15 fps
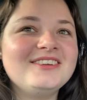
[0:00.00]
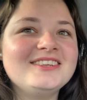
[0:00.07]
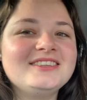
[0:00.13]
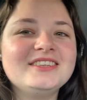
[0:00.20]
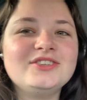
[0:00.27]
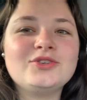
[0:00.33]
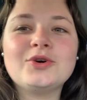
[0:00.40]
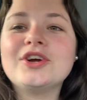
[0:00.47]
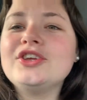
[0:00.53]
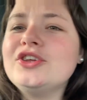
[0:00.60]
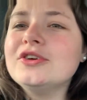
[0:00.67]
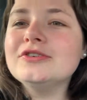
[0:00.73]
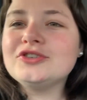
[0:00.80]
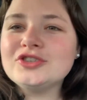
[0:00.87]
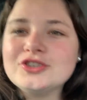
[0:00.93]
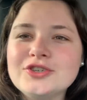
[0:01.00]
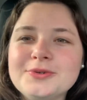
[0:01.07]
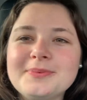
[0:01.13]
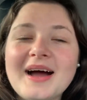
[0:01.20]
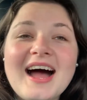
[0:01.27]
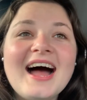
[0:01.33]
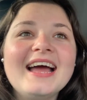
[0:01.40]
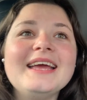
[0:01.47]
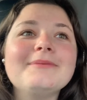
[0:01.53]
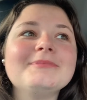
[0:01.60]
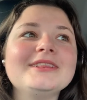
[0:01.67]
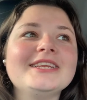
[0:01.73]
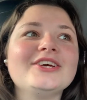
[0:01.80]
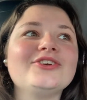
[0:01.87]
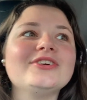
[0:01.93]
C tour. YouTube, I am
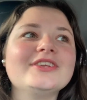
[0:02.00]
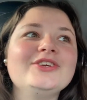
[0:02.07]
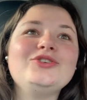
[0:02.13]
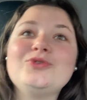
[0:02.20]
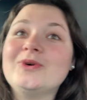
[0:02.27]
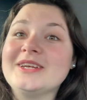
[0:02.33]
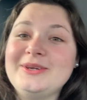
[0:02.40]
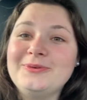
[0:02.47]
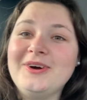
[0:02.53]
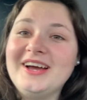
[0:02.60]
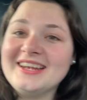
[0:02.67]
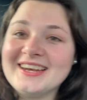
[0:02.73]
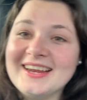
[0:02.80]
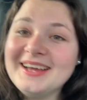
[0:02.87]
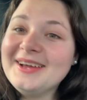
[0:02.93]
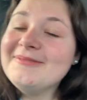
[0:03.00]
literally twenty-one.